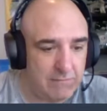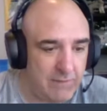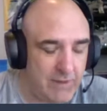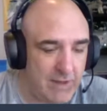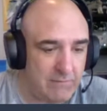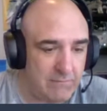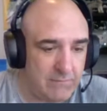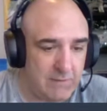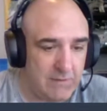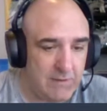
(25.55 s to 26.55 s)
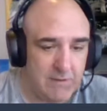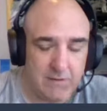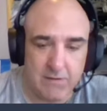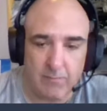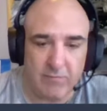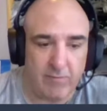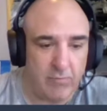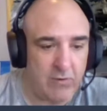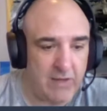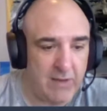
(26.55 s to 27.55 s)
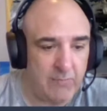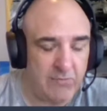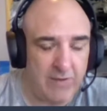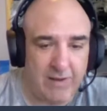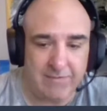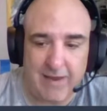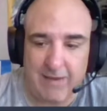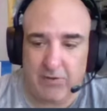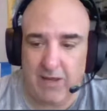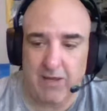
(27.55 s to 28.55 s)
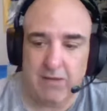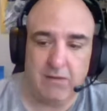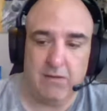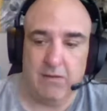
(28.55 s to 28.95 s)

We got a couple football games on tap today.